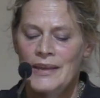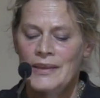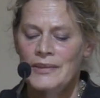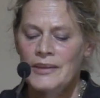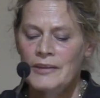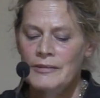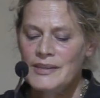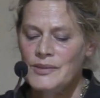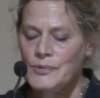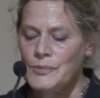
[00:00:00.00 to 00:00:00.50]

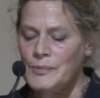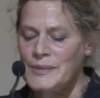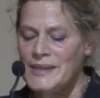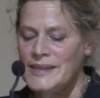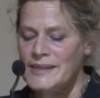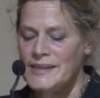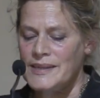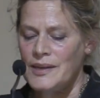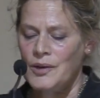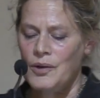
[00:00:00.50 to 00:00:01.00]
There is
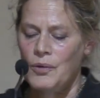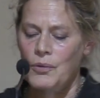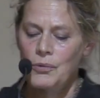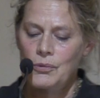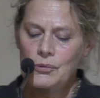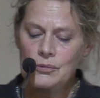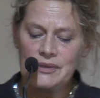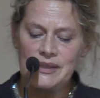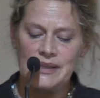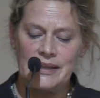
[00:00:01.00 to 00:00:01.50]
always a
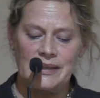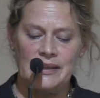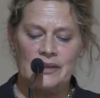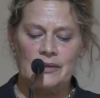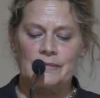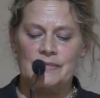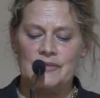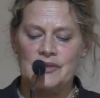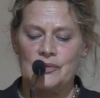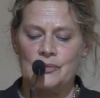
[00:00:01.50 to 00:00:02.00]
haunting
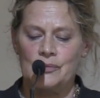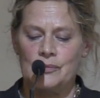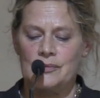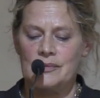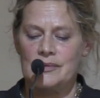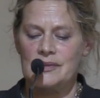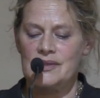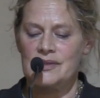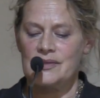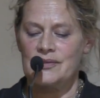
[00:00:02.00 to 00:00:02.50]
of
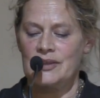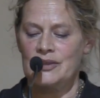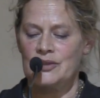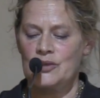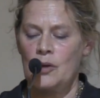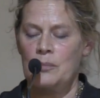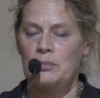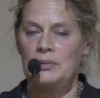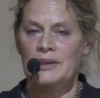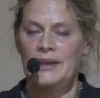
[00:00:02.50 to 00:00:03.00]
sorts in the
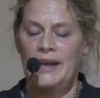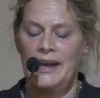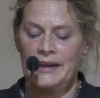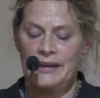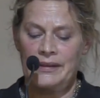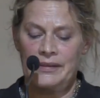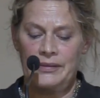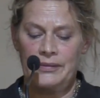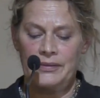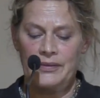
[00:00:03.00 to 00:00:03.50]

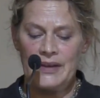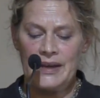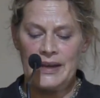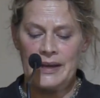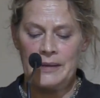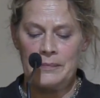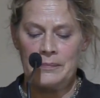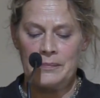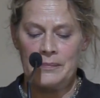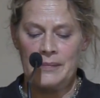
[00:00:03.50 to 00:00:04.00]
doppelganger
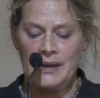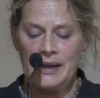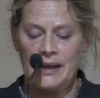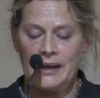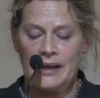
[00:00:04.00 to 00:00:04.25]
theme,